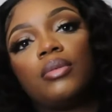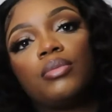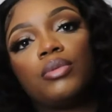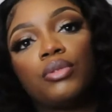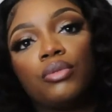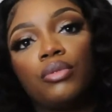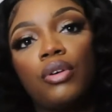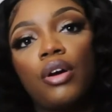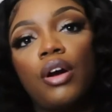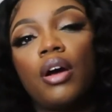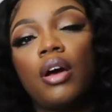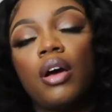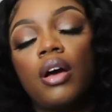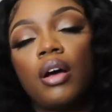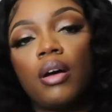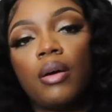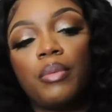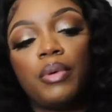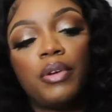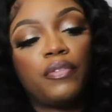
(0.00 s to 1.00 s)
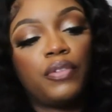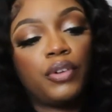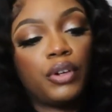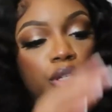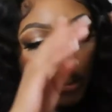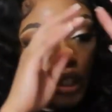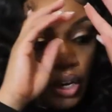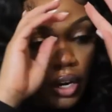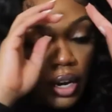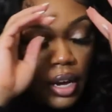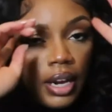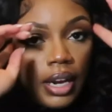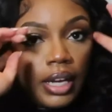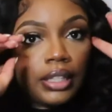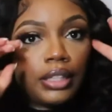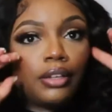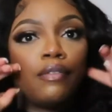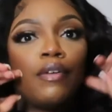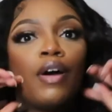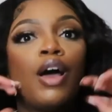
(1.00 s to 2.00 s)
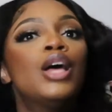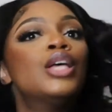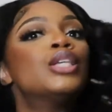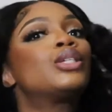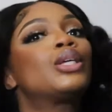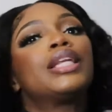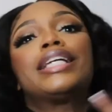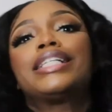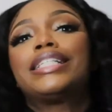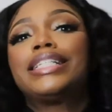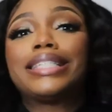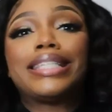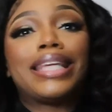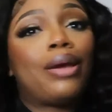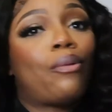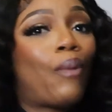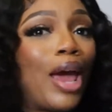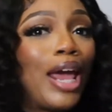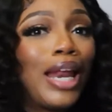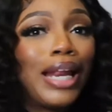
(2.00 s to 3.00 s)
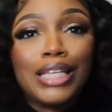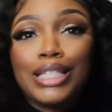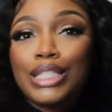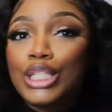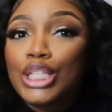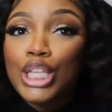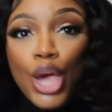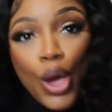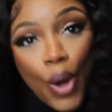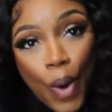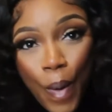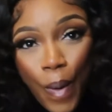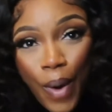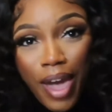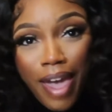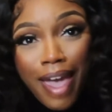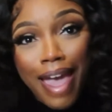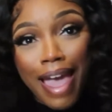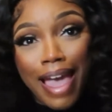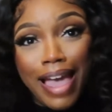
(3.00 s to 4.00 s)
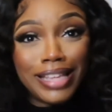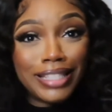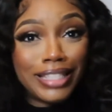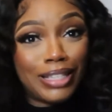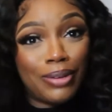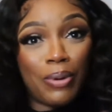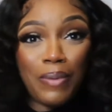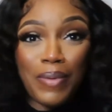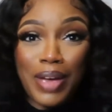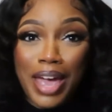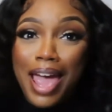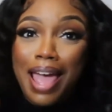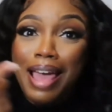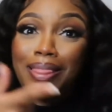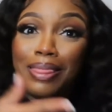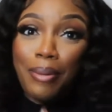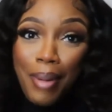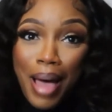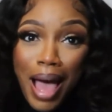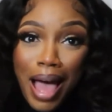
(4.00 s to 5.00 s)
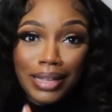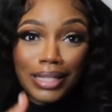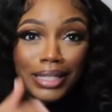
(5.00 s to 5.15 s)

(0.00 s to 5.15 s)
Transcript: up through um, Influence Her Collective. So let's just get right into it and see what we got in the box.